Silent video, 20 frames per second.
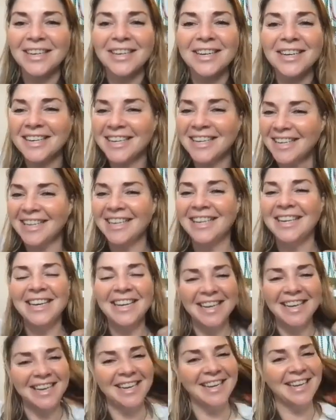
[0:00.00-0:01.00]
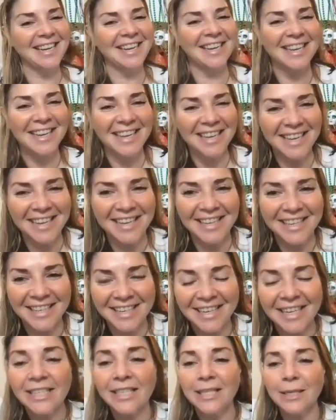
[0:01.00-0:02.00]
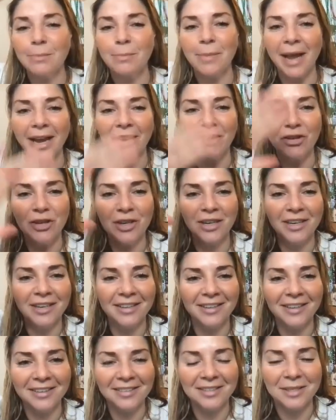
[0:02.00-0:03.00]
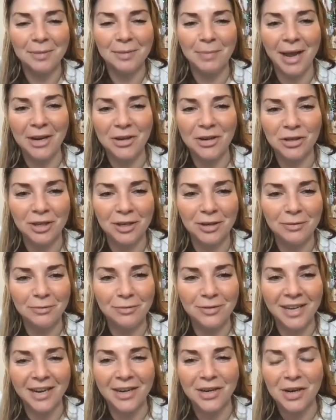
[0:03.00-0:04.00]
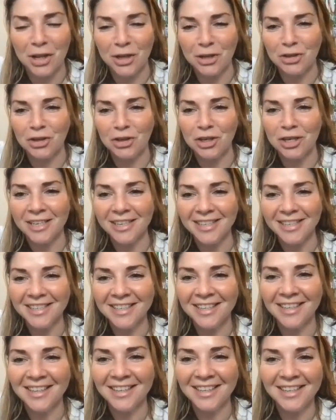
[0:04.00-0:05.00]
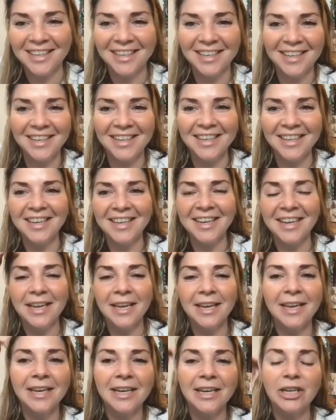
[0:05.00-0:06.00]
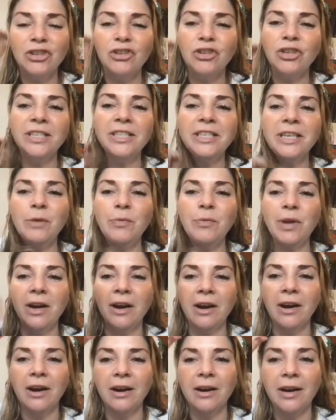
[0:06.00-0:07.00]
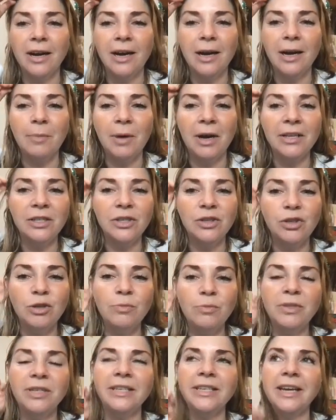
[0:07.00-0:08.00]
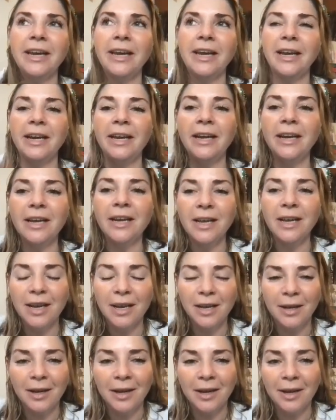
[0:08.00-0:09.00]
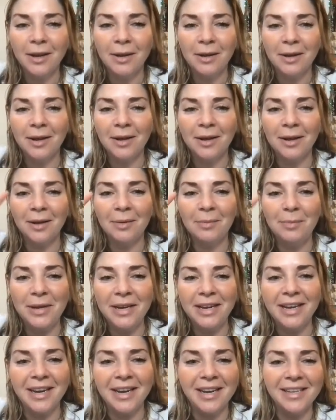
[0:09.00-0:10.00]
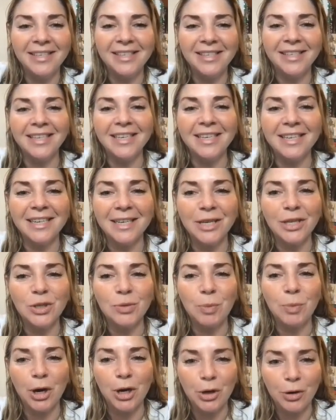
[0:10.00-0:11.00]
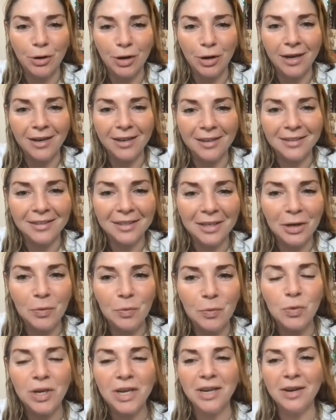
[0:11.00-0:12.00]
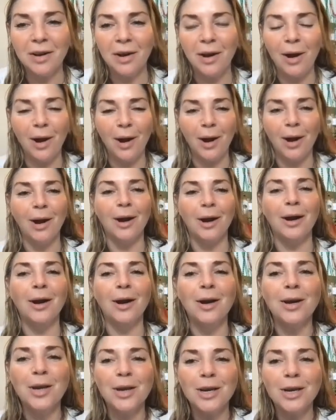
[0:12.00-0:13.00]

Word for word: Don't worry. It's the magic. It's the magic of technology. Yes. And as you can see, we are um, on Zoom today because it is Mardi Gras, and we are